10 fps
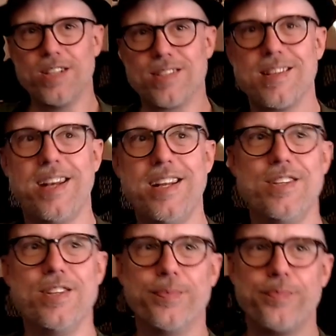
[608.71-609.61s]
is when
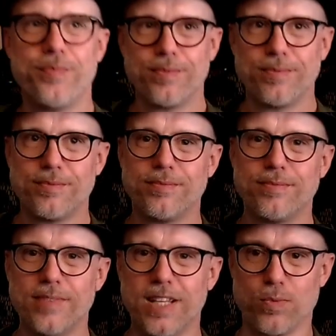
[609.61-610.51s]

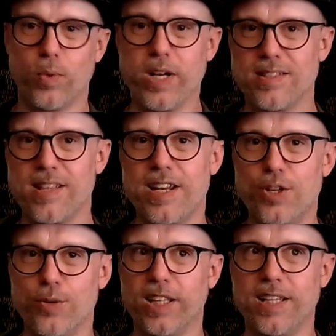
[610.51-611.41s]
it's slated
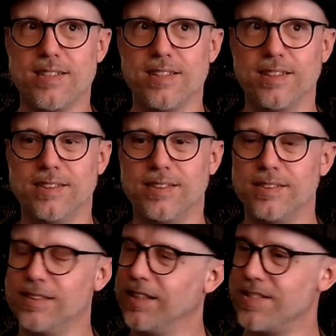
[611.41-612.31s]
to release, and
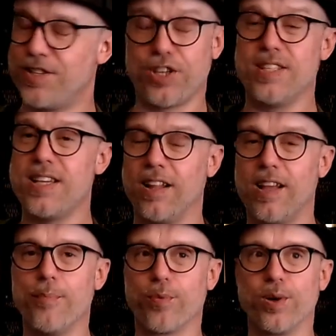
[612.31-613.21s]
As you can tell,
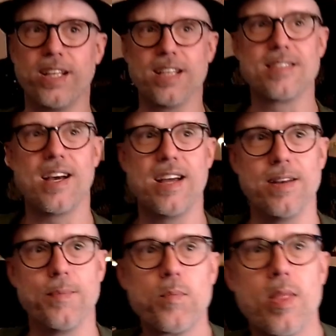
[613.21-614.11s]
I'm pretty
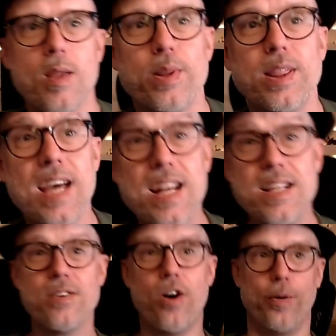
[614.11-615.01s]
excited. But that
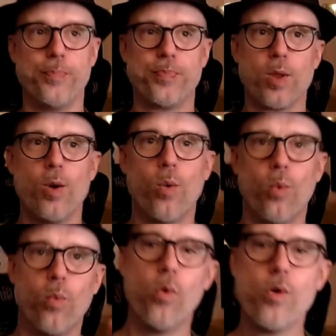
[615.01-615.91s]
isn't all.
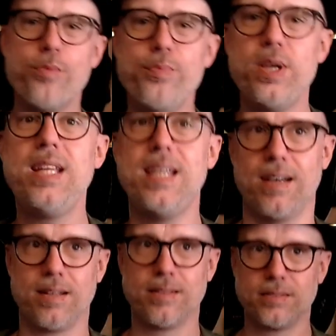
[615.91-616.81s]
Warner
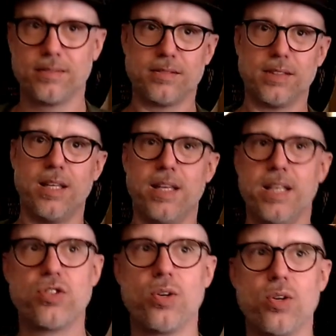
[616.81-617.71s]
Media
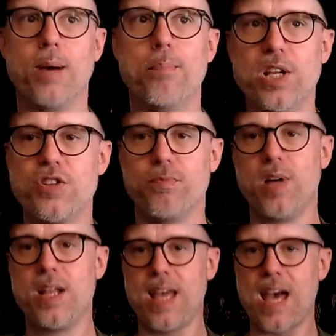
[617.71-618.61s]
is throwing a bunch of
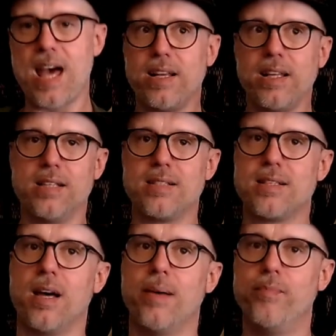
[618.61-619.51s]
money at it. It's
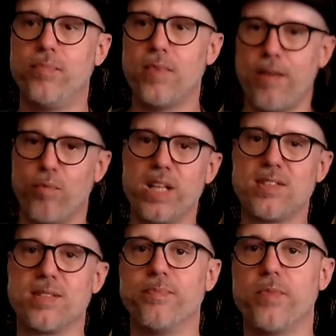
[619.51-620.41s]
I've
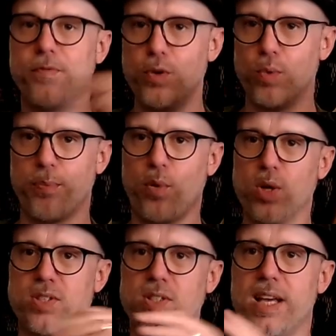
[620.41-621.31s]
read a few
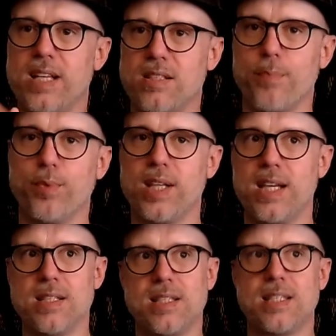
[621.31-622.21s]
reports the last couple of
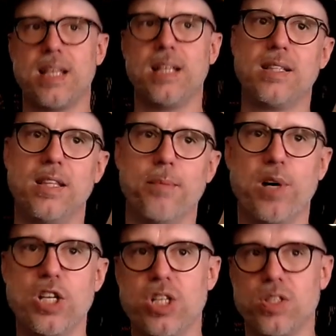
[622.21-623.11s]
days that said the
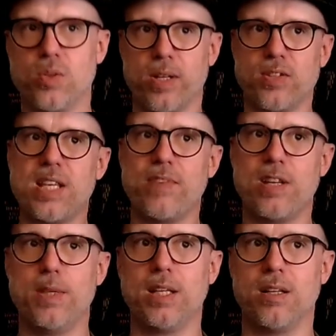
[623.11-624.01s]
budget is around
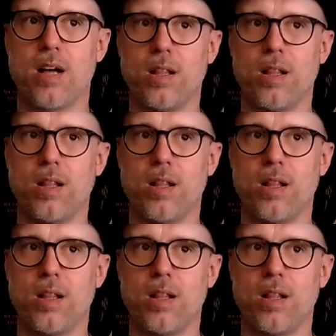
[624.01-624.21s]
$70 million,